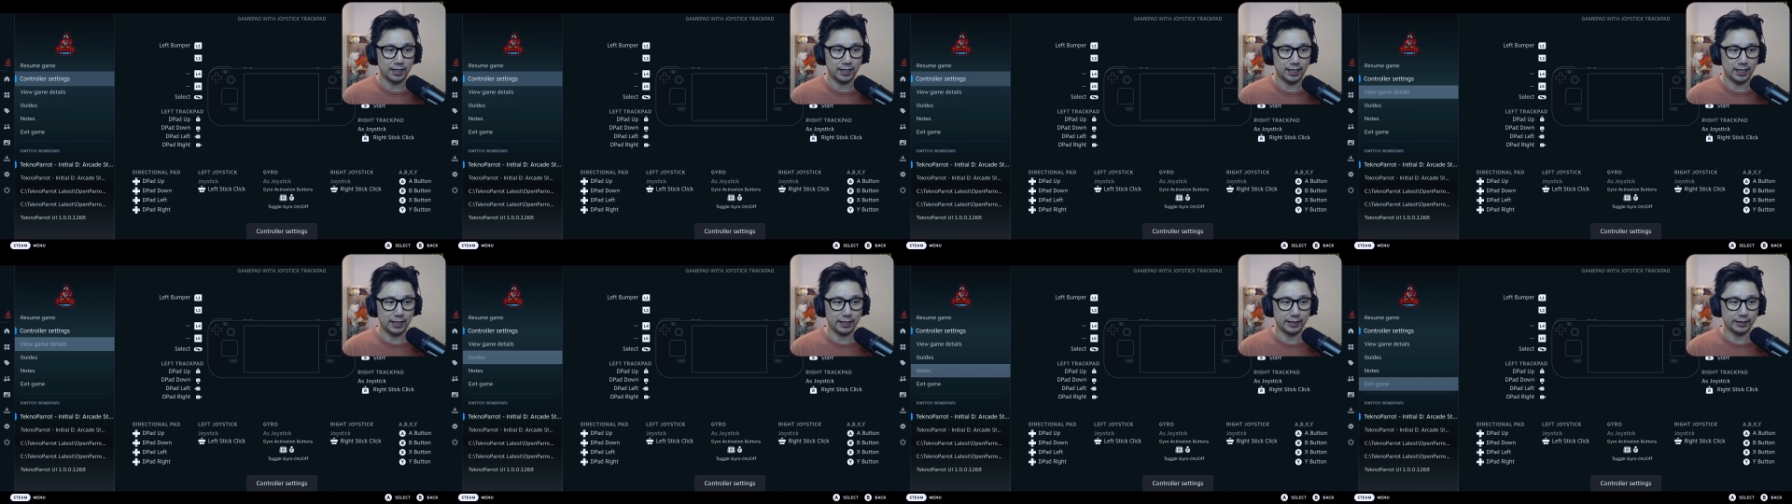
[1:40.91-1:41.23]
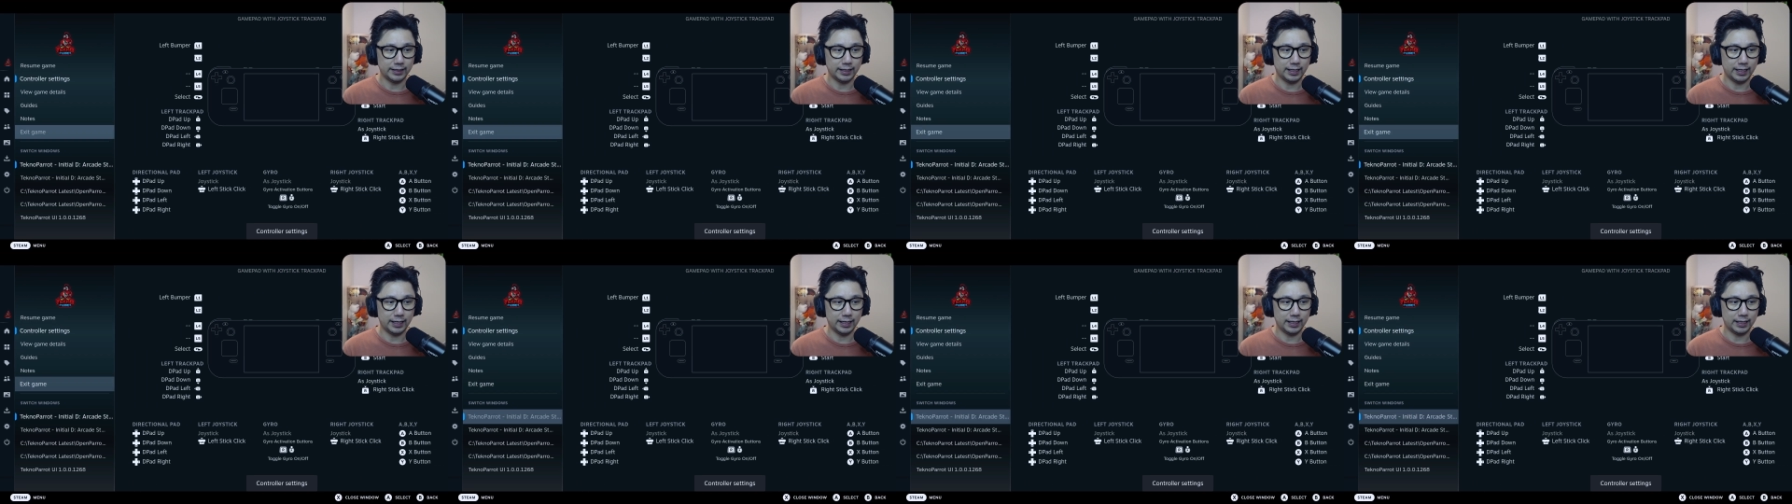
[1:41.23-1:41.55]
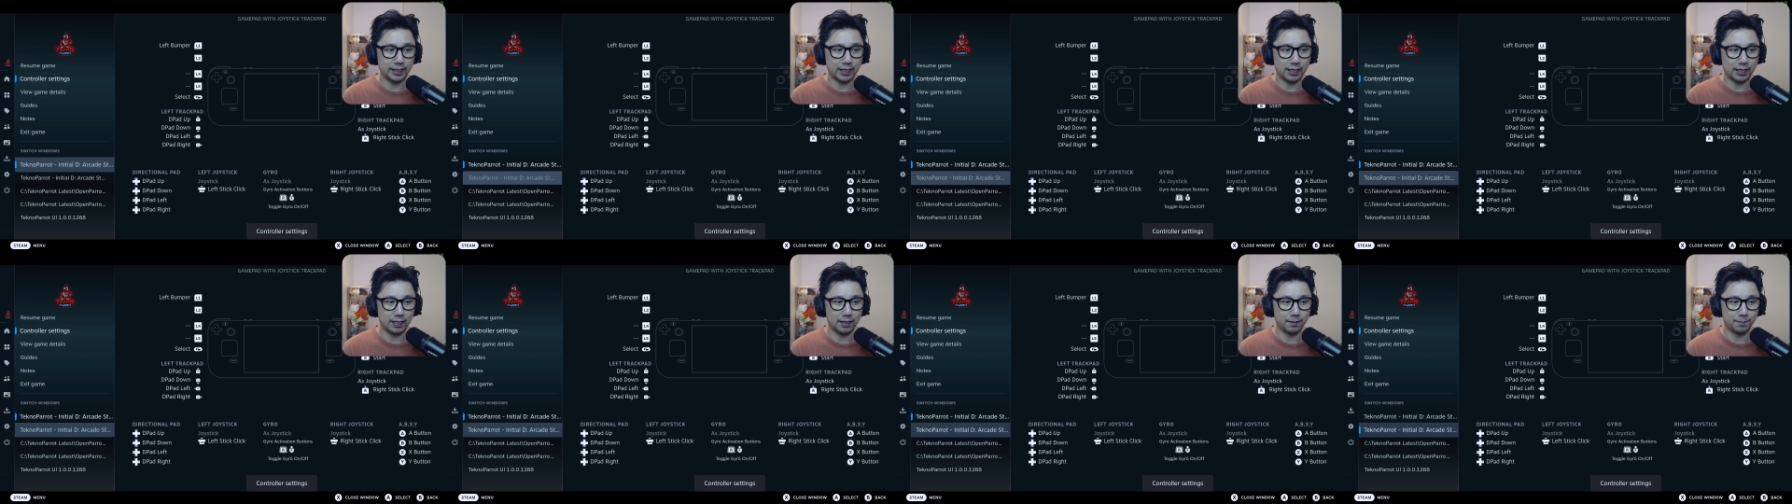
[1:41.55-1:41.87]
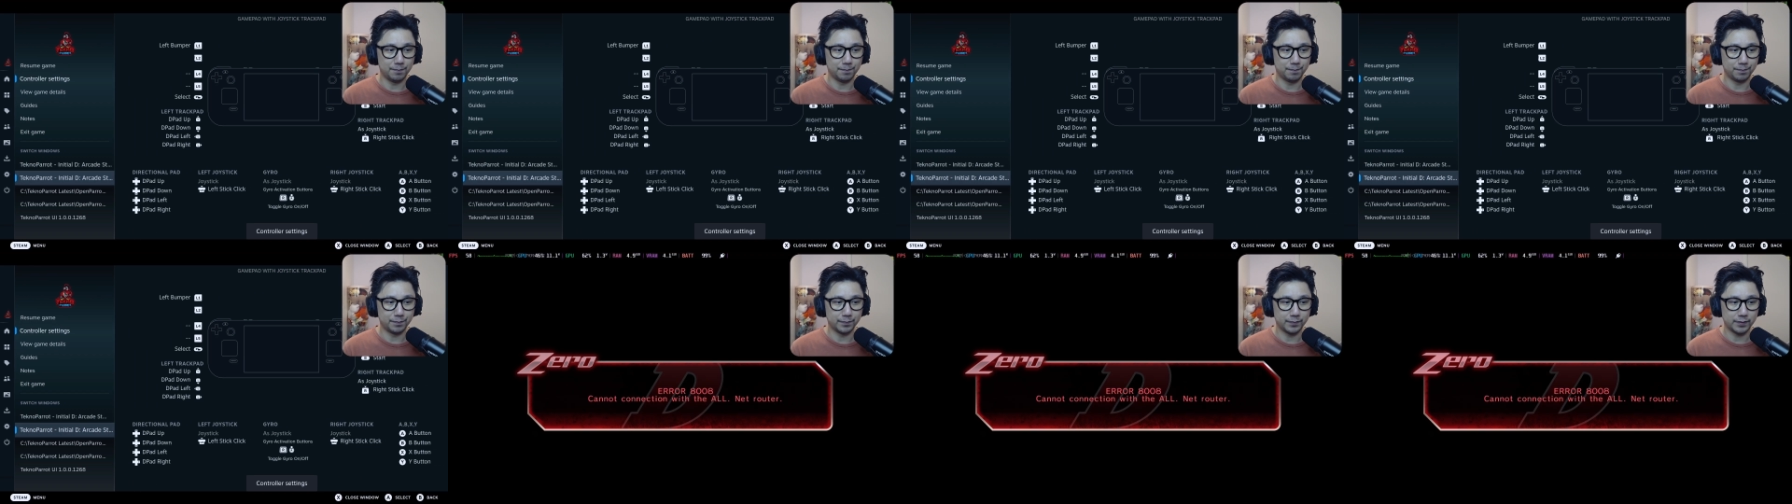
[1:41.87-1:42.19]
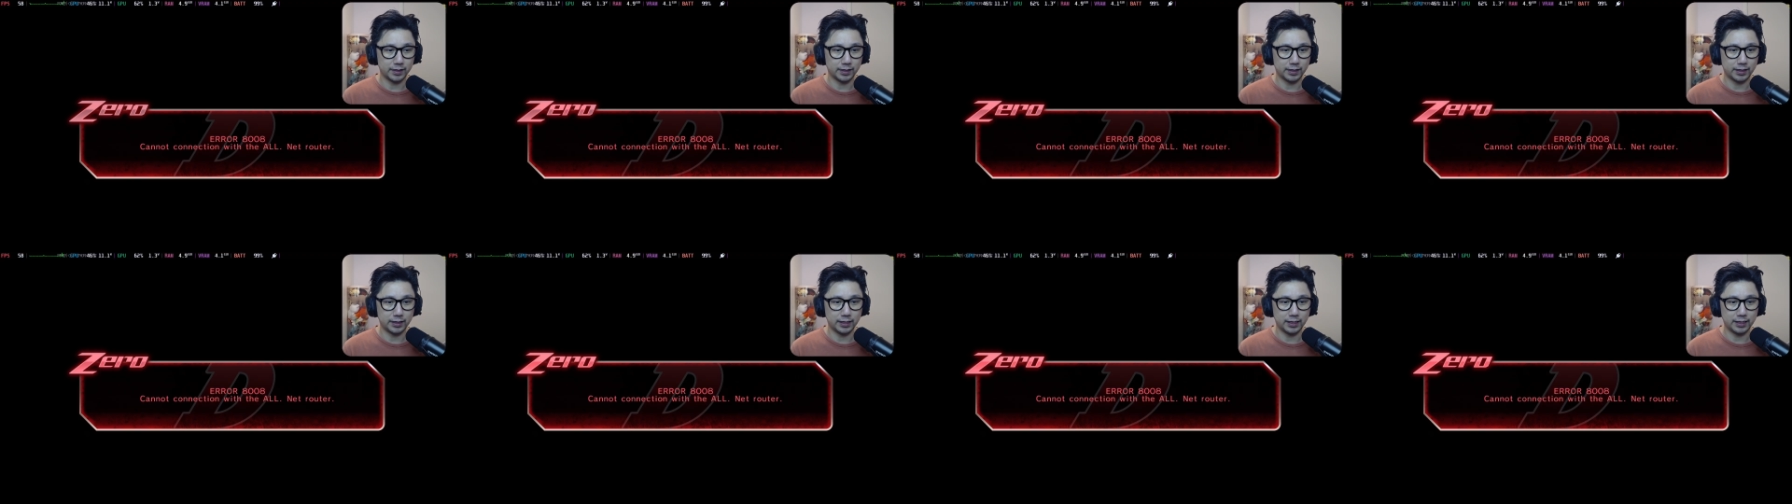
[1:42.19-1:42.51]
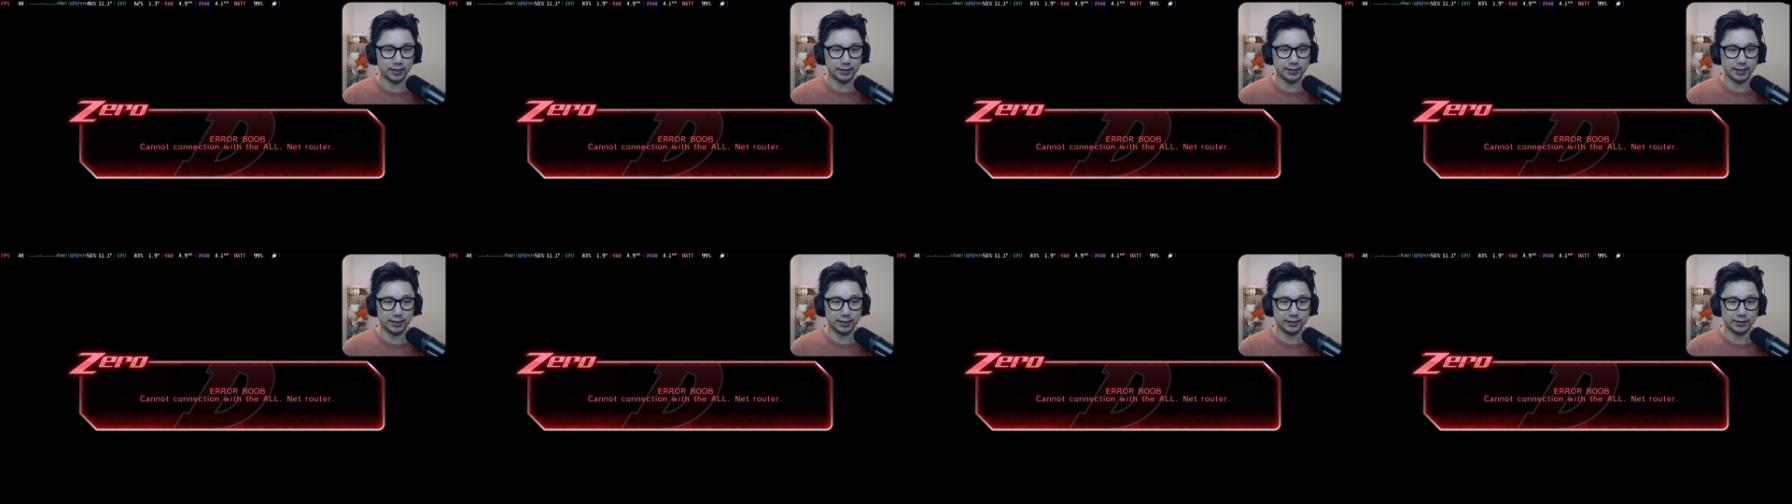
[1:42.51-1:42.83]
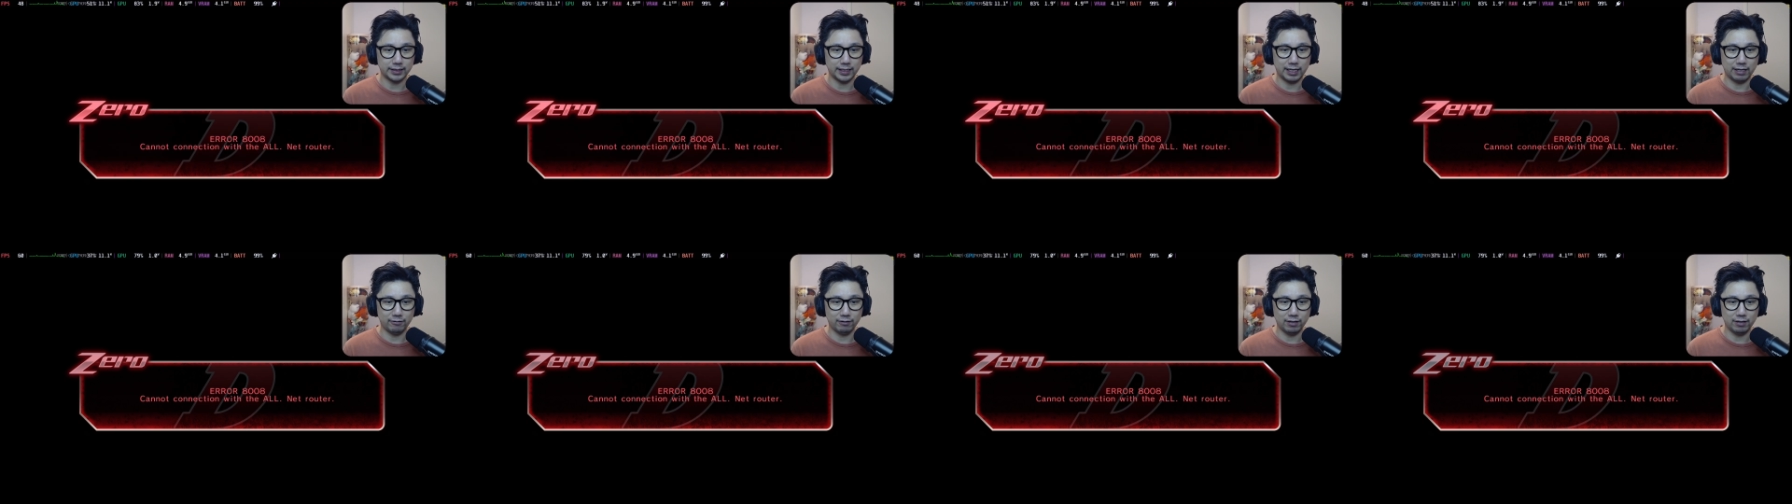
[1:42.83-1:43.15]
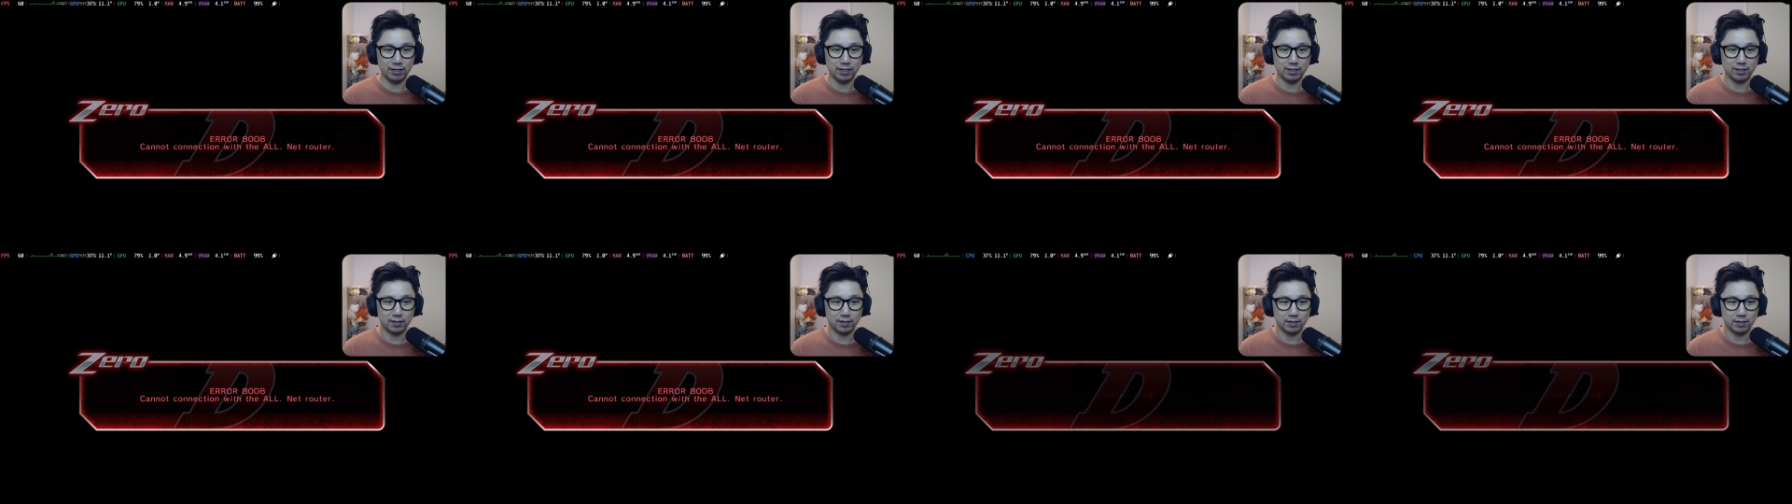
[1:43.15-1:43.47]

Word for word: And then um, here it says error.